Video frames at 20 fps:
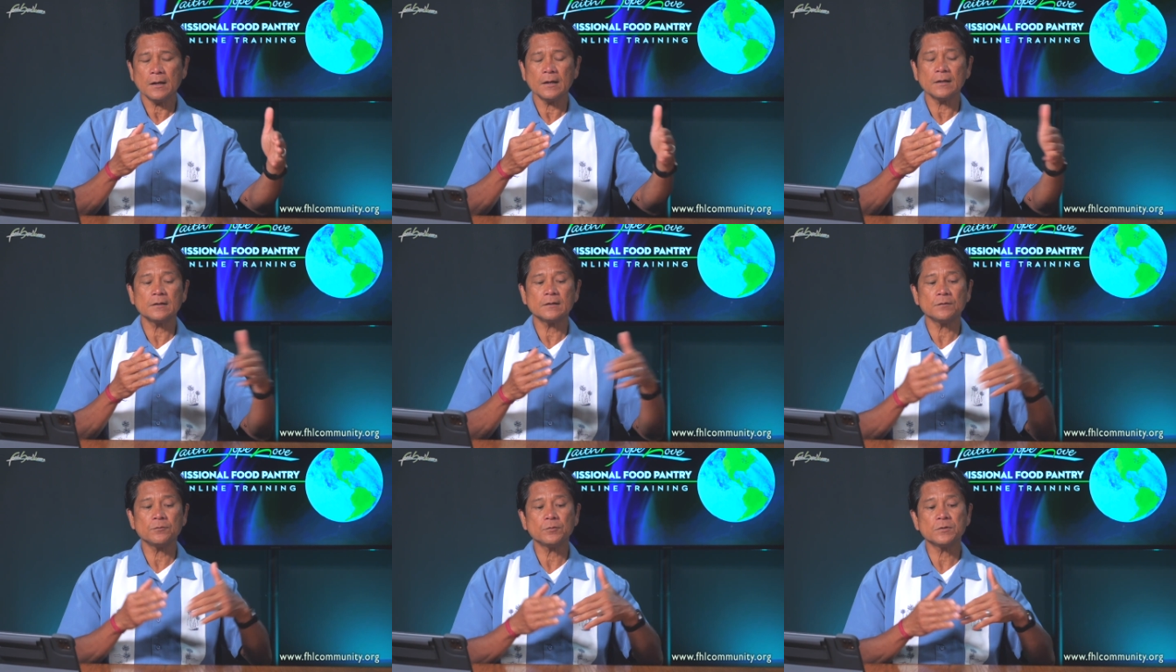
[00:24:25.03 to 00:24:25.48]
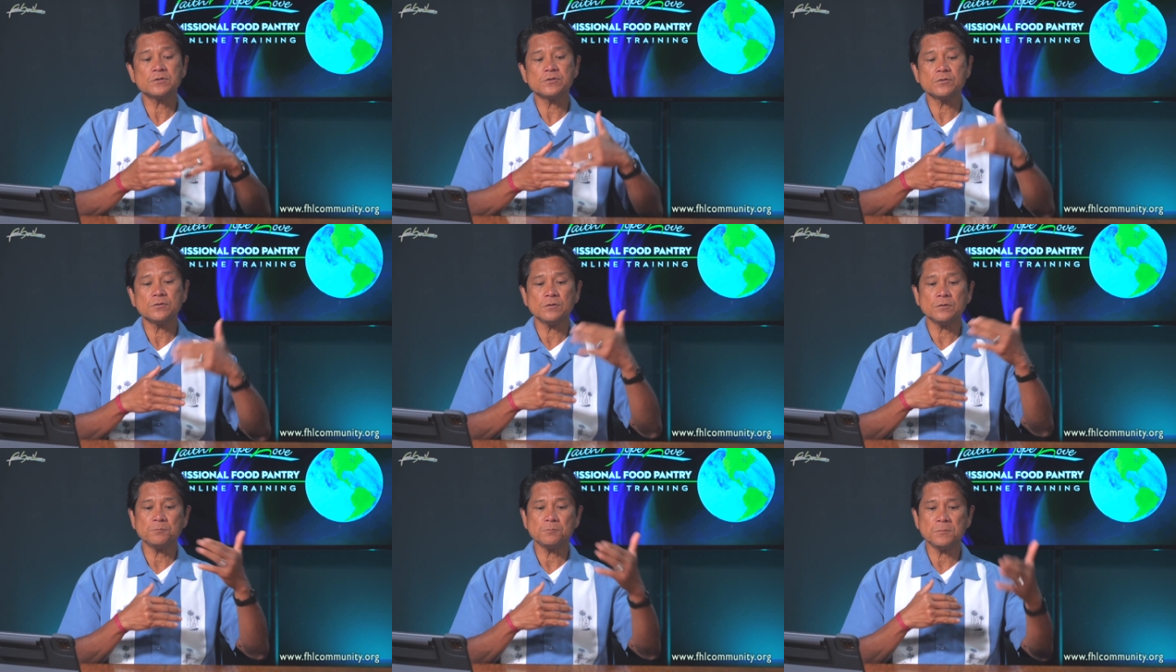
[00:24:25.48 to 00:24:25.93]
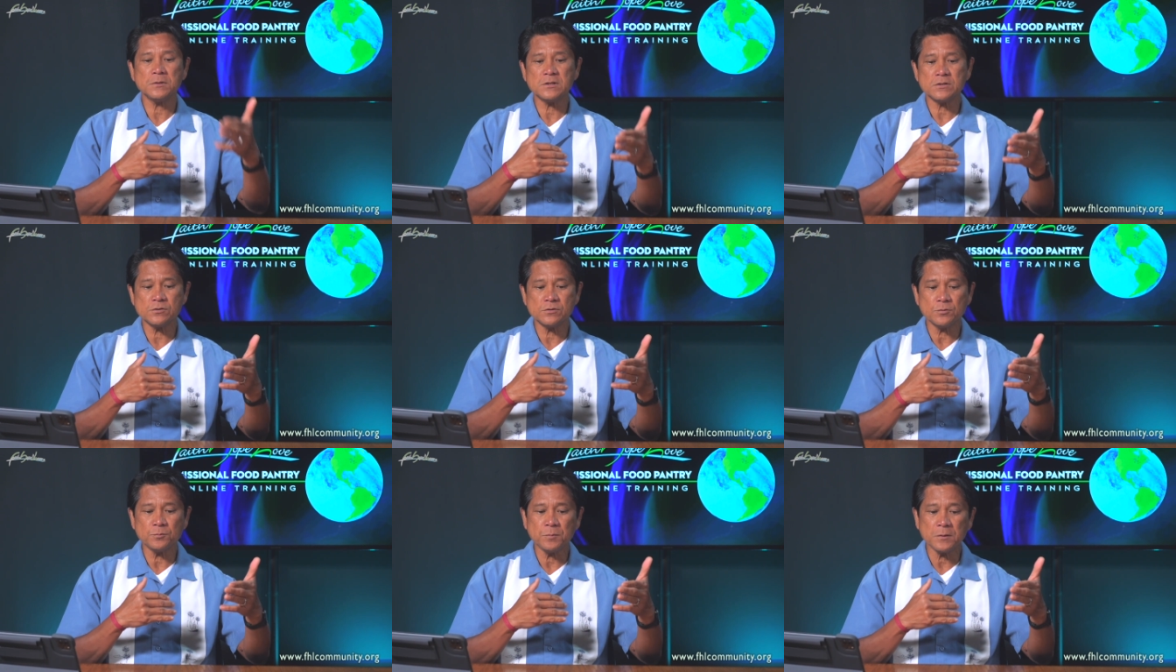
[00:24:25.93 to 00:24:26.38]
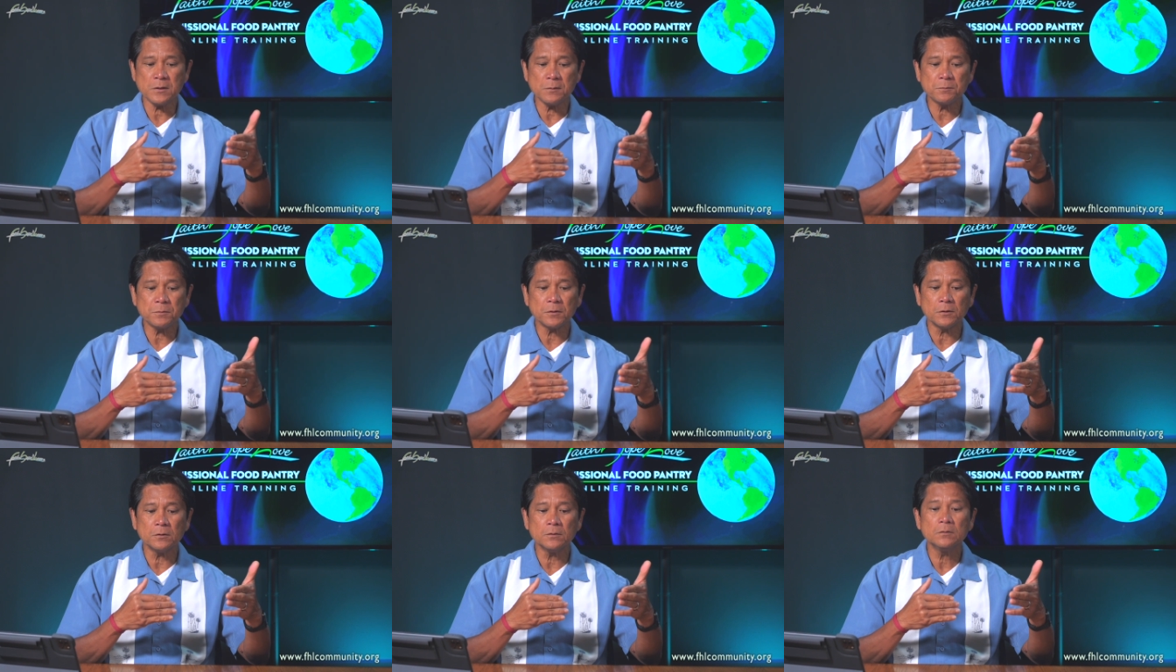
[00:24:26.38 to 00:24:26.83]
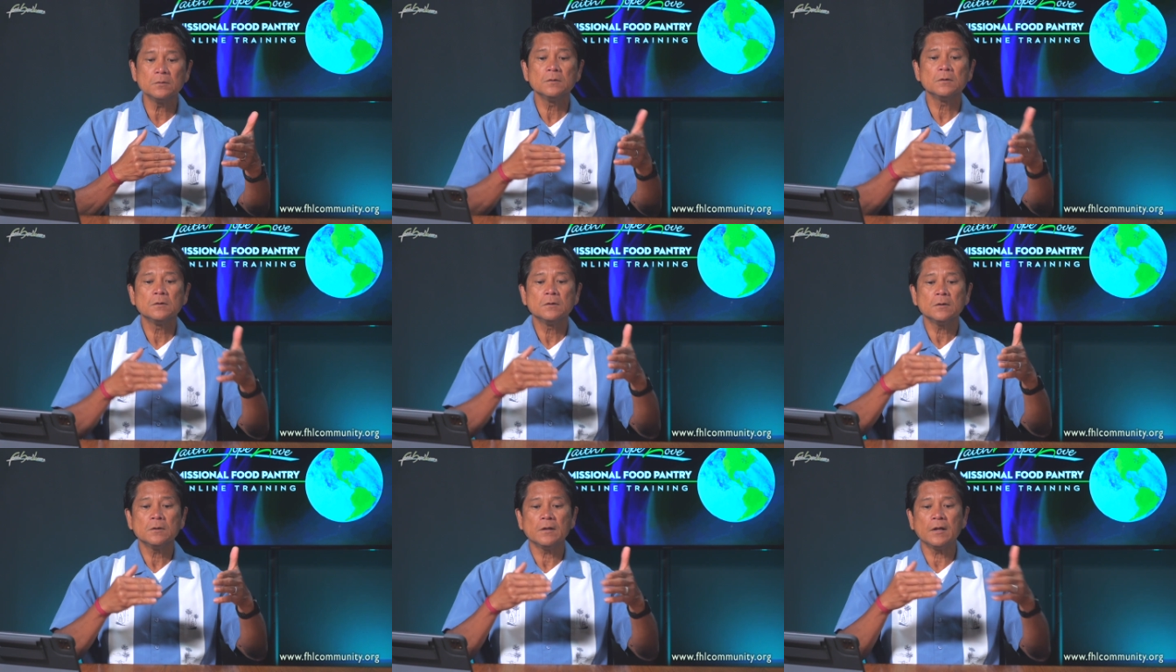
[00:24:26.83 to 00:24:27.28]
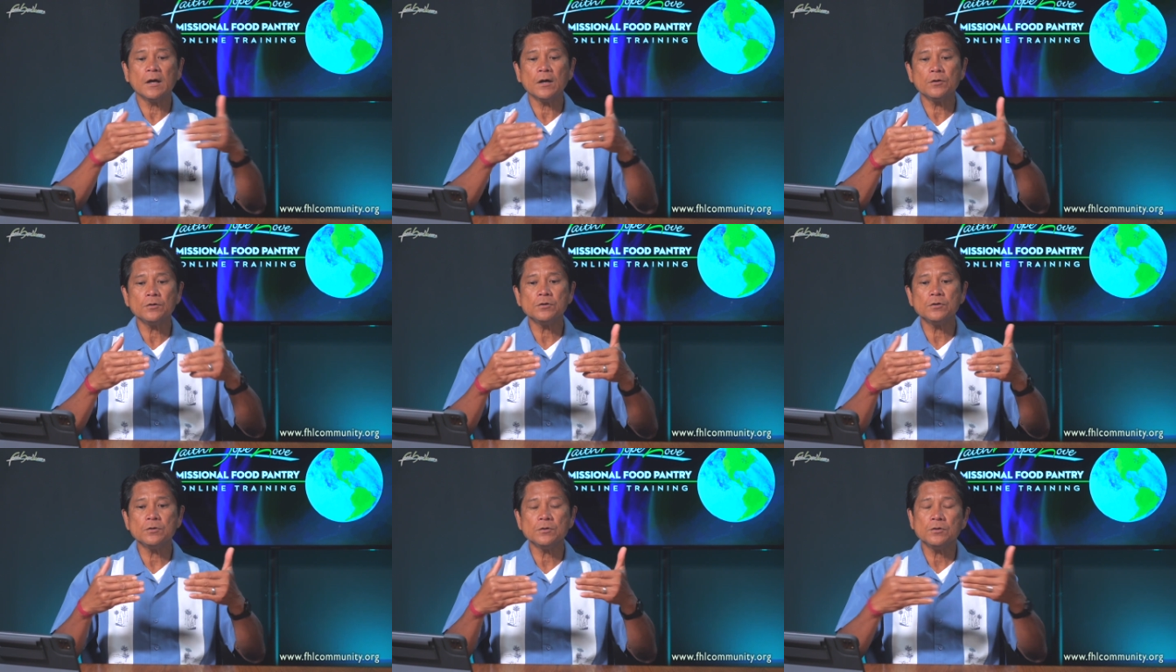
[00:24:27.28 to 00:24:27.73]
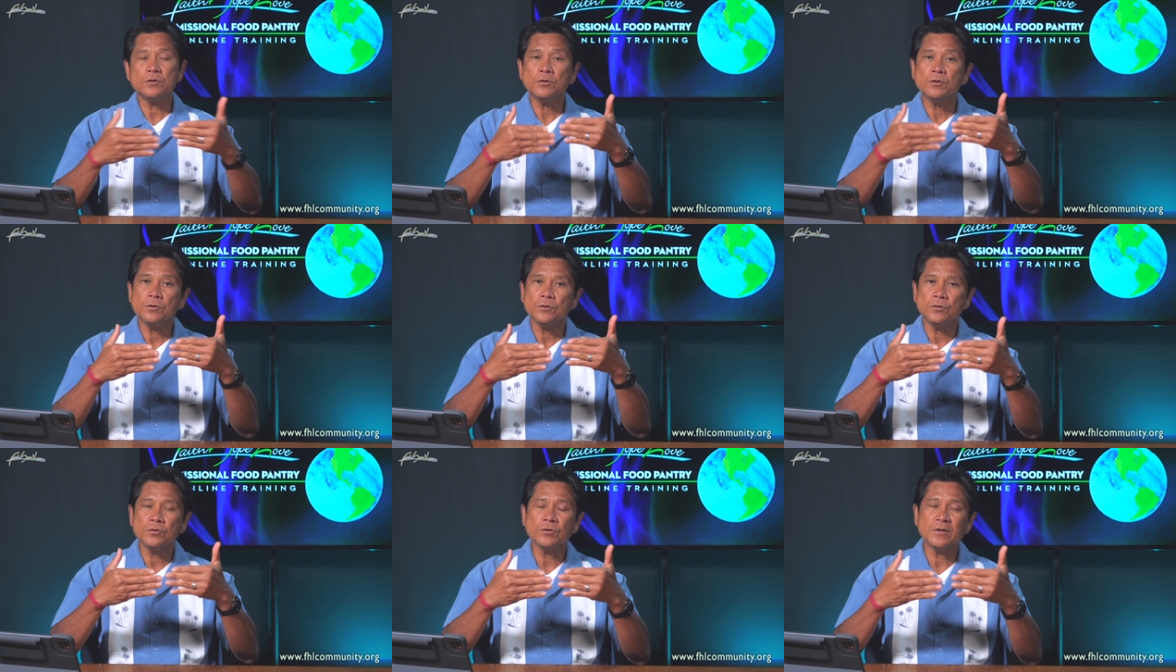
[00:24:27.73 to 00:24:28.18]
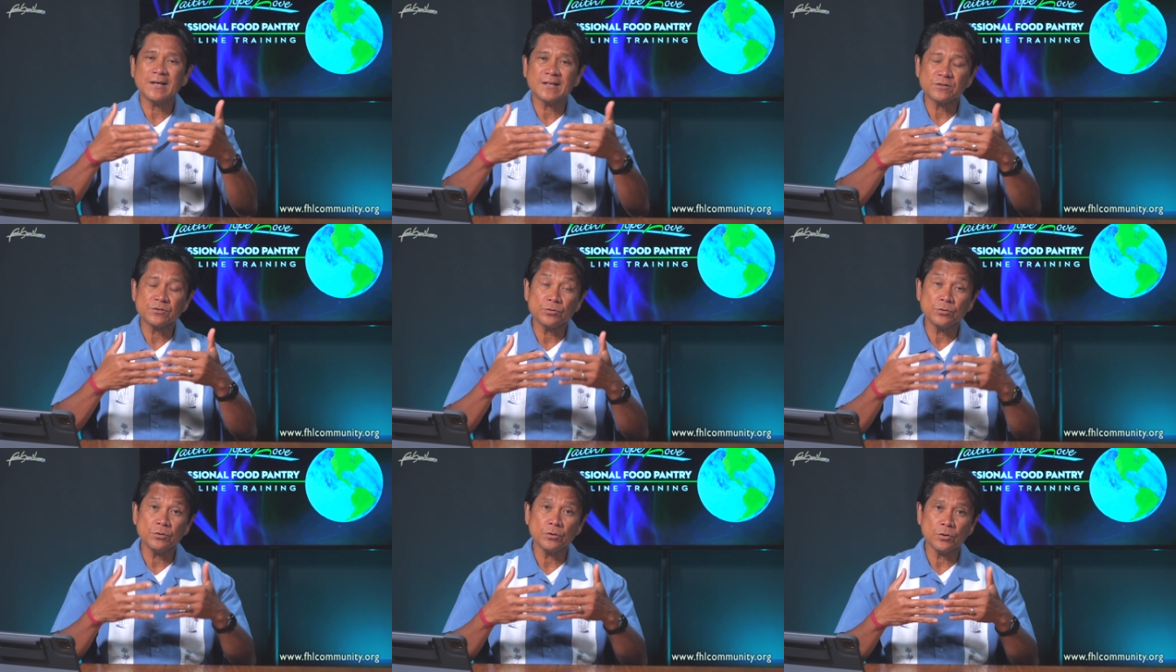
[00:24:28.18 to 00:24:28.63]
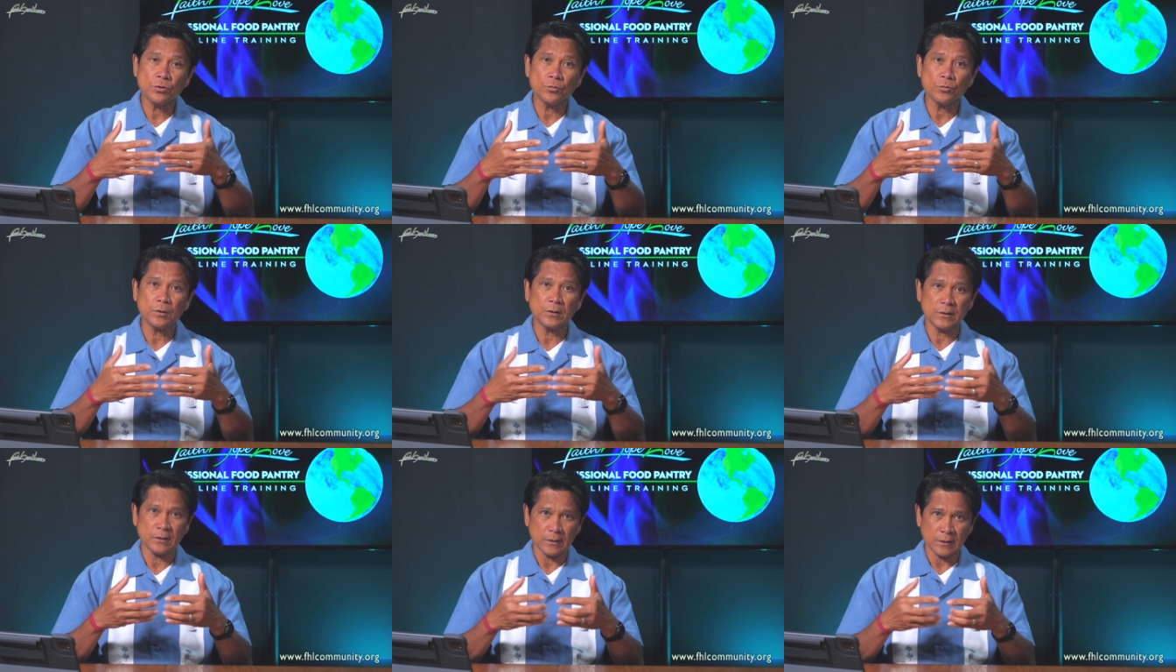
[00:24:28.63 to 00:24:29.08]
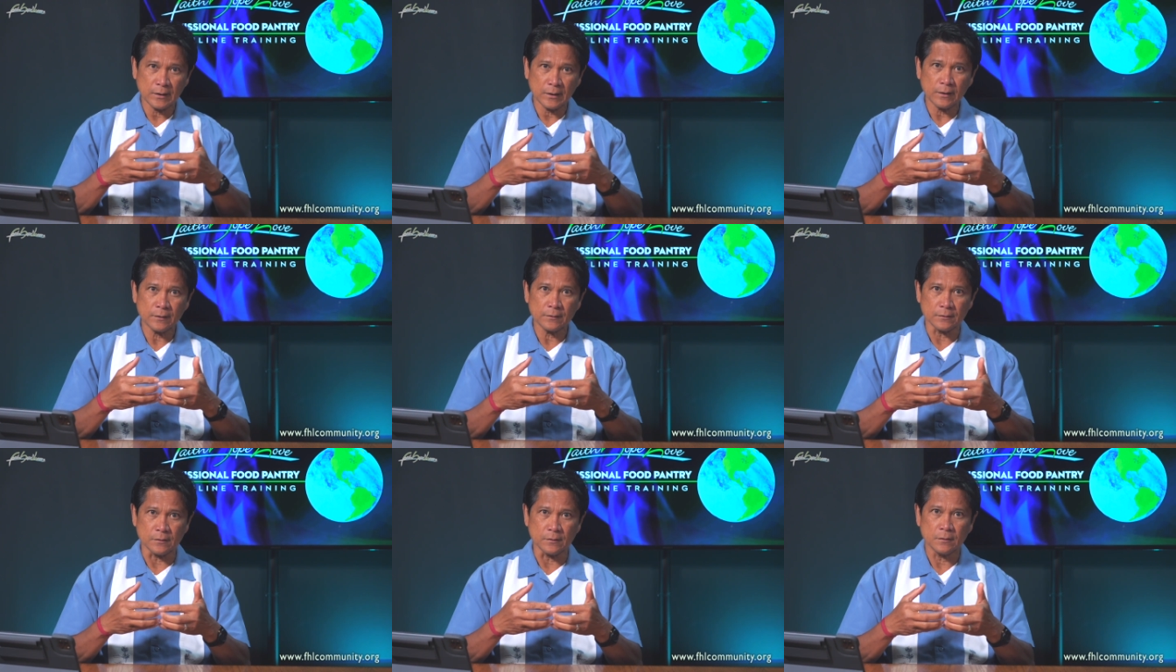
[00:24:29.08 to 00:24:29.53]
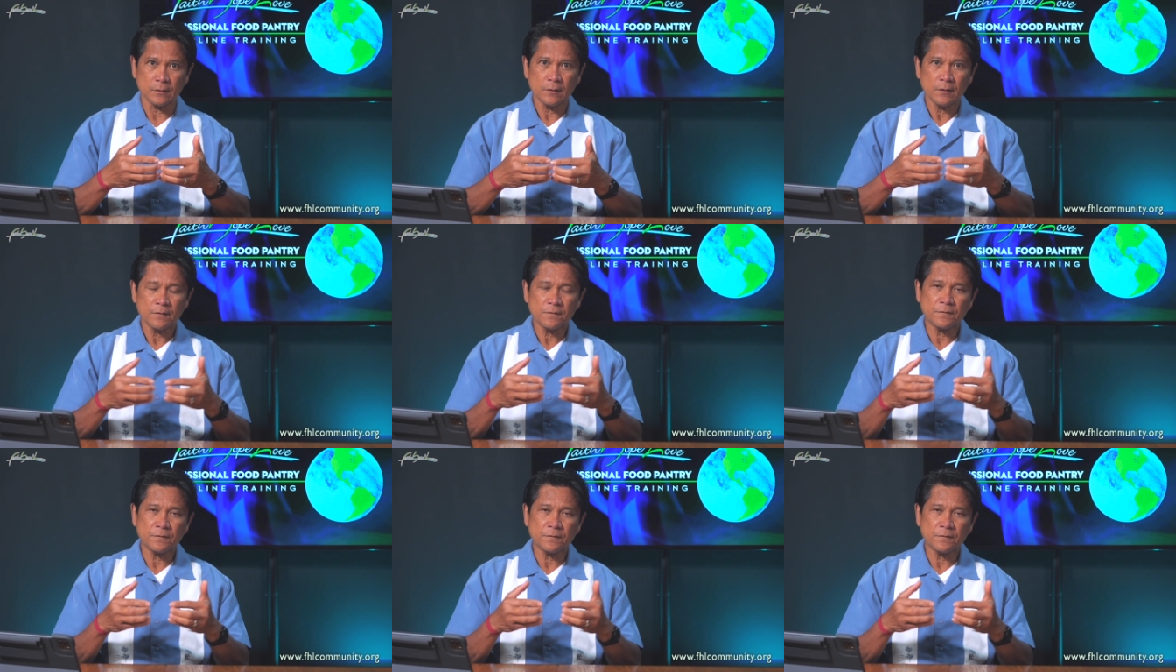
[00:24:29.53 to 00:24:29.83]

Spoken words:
And then once you meet new people, now you get to know one another.